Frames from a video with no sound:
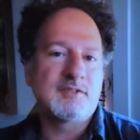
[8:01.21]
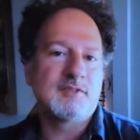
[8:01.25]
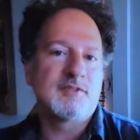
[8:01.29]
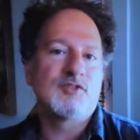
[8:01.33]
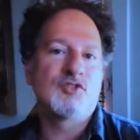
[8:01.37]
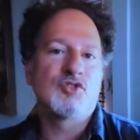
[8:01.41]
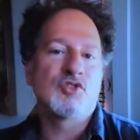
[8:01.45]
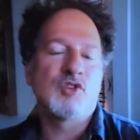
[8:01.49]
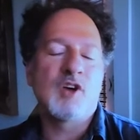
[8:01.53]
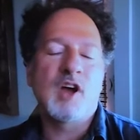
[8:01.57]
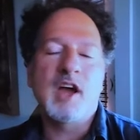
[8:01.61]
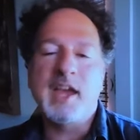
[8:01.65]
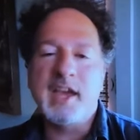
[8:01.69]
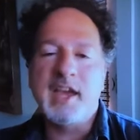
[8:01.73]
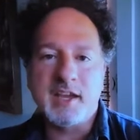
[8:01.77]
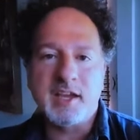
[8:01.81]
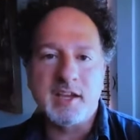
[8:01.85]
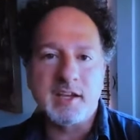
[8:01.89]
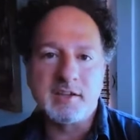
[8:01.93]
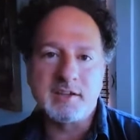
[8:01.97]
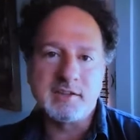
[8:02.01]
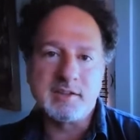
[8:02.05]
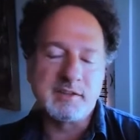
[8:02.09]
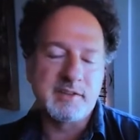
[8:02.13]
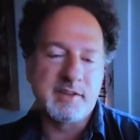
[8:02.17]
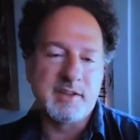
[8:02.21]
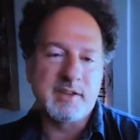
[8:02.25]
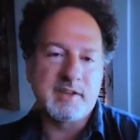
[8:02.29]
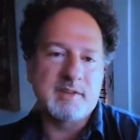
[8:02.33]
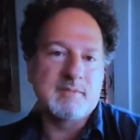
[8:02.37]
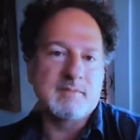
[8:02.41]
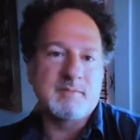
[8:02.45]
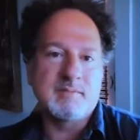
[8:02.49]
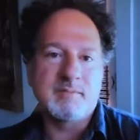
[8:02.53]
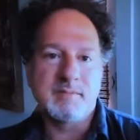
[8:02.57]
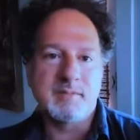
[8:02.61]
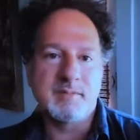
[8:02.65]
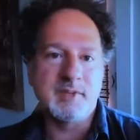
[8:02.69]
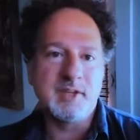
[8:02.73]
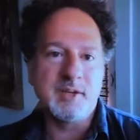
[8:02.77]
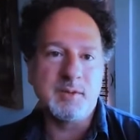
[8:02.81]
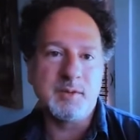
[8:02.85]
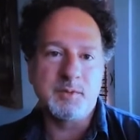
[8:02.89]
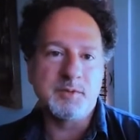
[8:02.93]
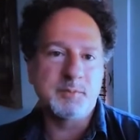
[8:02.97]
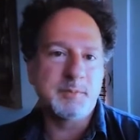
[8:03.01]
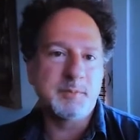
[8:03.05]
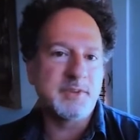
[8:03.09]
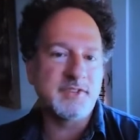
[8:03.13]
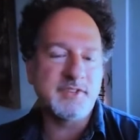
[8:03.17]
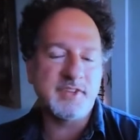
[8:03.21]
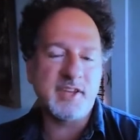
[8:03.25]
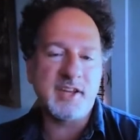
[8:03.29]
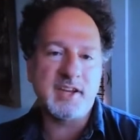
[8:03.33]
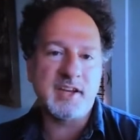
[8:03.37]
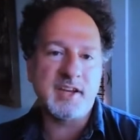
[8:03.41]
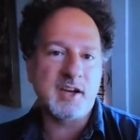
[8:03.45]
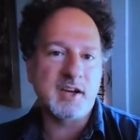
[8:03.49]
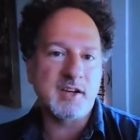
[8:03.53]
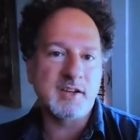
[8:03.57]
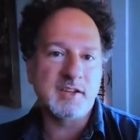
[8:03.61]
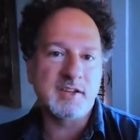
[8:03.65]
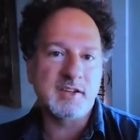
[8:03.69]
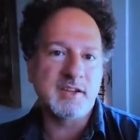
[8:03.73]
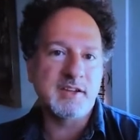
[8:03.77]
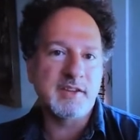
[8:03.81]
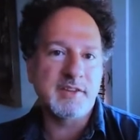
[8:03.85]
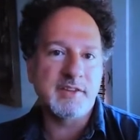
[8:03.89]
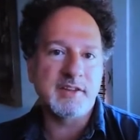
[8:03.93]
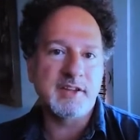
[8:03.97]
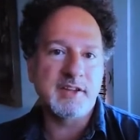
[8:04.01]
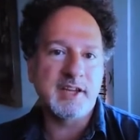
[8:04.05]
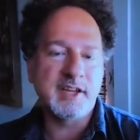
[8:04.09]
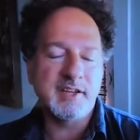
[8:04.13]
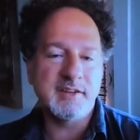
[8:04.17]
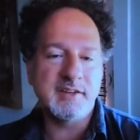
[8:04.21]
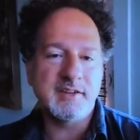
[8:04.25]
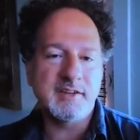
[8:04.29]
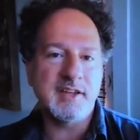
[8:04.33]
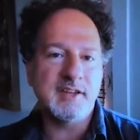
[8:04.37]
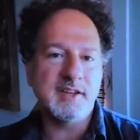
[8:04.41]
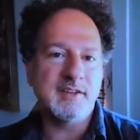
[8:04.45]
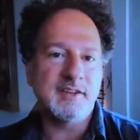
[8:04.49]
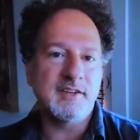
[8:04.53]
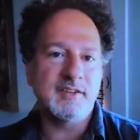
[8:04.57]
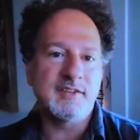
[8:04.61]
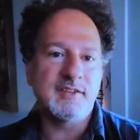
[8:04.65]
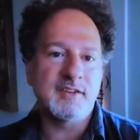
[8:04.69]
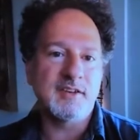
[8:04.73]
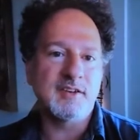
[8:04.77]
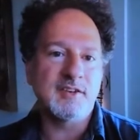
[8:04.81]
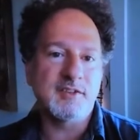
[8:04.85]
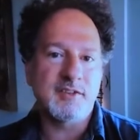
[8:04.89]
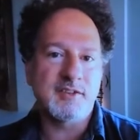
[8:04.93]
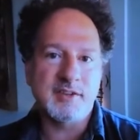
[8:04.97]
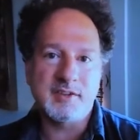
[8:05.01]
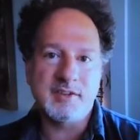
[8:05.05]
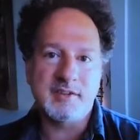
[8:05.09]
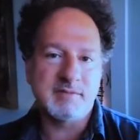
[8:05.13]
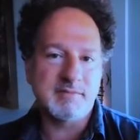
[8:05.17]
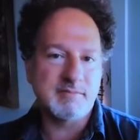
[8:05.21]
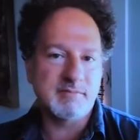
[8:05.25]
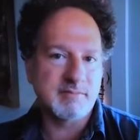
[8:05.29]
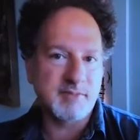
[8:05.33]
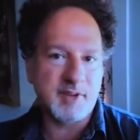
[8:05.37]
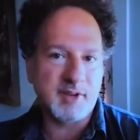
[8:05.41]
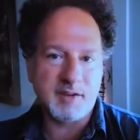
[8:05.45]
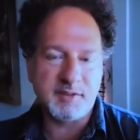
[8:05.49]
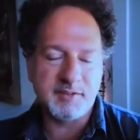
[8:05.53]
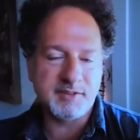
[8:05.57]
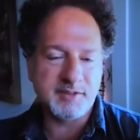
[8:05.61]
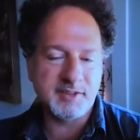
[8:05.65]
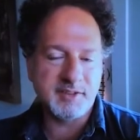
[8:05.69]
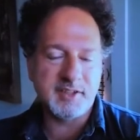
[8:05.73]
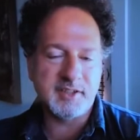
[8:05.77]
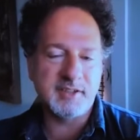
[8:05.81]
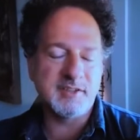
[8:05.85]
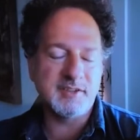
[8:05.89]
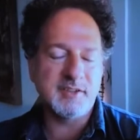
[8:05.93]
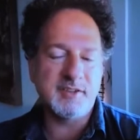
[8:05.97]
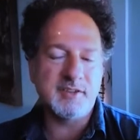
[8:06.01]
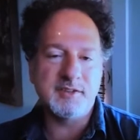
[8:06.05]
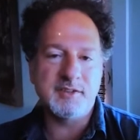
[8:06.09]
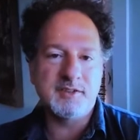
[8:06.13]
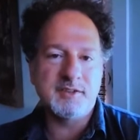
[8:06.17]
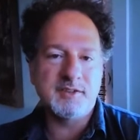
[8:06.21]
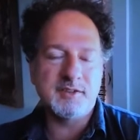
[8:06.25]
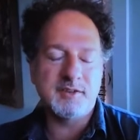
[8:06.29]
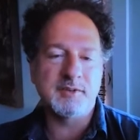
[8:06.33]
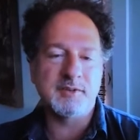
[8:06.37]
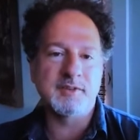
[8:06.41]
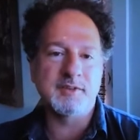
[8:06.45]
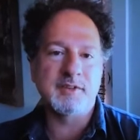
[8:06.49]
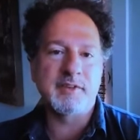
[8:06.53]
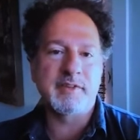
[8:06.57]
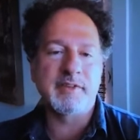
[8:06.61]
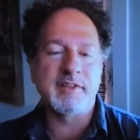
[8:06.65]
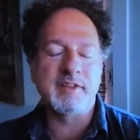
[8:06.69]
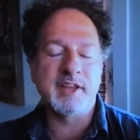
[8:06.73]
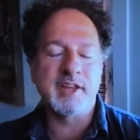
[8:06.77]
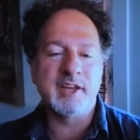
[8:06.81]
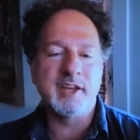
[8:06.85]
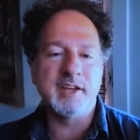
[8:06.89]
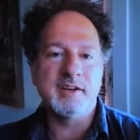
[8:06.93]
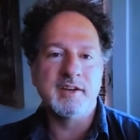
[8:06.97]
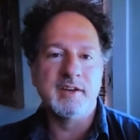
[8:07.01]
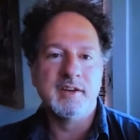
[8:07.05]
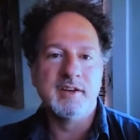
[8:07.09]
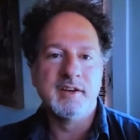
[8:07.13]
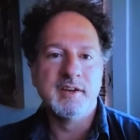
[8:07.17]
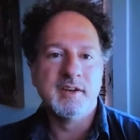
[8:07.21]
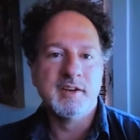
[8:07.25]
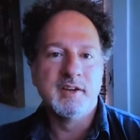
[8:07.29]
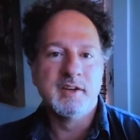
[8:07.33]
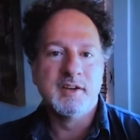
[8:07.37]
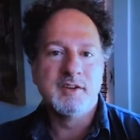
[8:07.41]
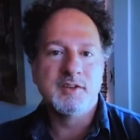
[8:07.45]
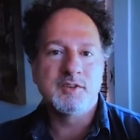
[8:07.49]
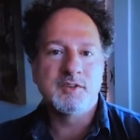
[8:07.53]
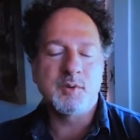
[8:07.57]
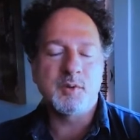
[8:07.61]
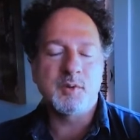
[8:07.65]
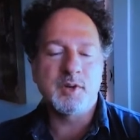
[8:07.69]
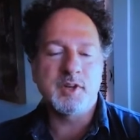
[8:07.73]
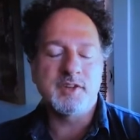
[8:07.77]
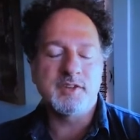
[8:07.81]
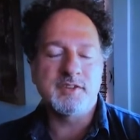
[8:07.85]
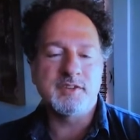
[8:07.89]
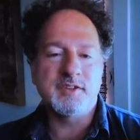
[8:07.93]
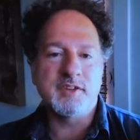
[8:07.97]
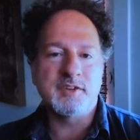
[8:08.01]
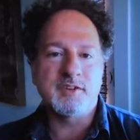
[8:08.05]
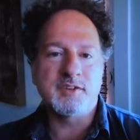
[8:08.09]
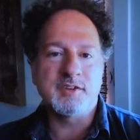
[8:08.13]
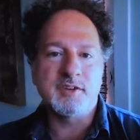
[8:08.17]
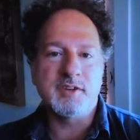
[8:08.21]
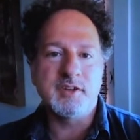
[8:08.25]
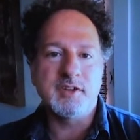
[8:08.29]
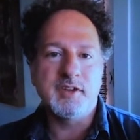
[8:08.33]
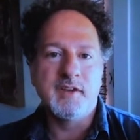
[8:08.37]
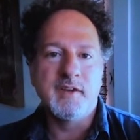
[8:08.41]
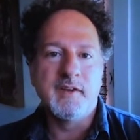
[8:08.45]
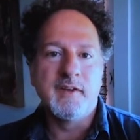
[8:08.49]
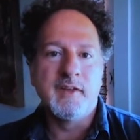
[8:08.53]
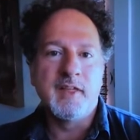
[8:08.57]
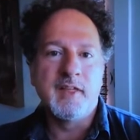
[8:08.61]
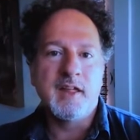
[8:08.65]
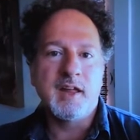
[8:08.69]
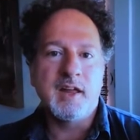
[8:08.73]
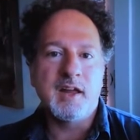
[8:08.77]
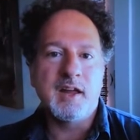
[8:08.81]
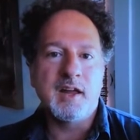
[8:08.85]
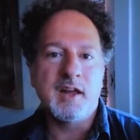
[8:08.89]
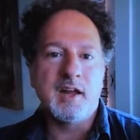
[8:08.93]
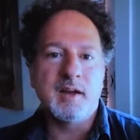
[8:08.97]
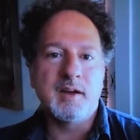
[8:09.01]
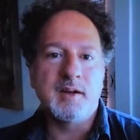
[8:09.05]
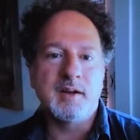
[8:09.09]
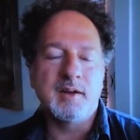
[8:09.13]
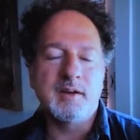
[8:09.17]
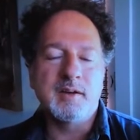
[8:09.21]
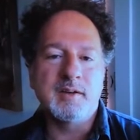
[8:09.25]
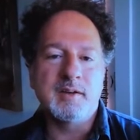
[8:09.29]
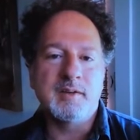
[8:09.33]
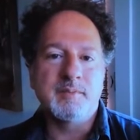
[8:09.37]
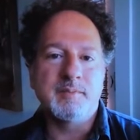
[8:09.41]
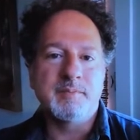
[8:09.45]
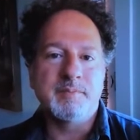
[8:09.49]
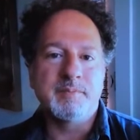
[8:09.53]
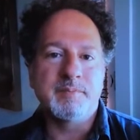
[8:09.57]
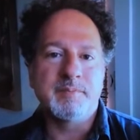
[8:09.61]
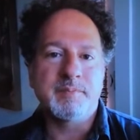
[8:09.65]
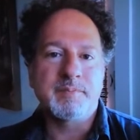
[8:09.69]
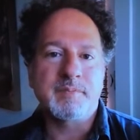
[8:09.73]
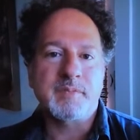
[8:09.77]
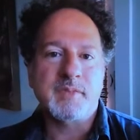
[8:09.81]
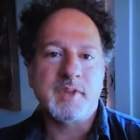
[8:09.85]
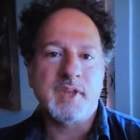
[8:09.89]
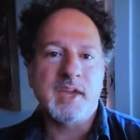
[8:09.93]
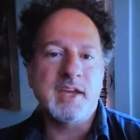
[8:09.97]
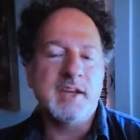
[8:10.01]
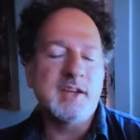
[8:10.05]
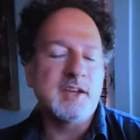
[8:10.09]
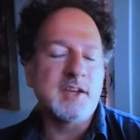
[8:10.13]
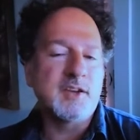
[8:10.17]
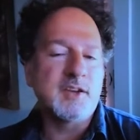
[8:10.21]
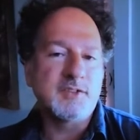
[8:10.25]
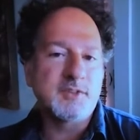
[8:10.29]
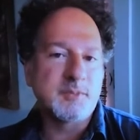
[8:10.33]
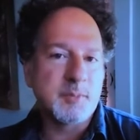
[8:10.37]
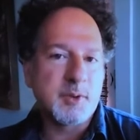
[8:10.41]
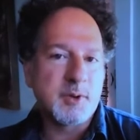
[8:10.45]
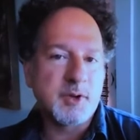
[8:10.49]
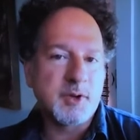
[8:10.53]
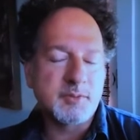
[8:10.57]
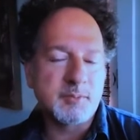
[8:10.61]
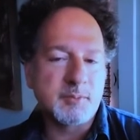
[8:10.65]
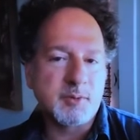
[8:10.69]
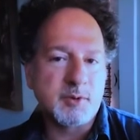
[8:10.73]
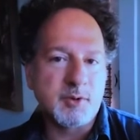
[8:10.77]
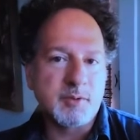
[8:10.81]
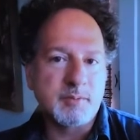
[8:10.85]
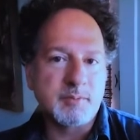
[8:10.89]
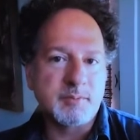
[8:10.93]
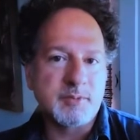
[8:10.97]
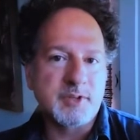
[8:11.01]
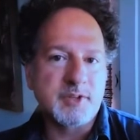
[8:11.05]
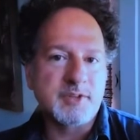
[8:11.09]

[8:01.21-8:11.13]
triangle that, you know, was besetting Ireland in the late 18th century and obviously continued to until the late 20th century. And he goes to Baltimore because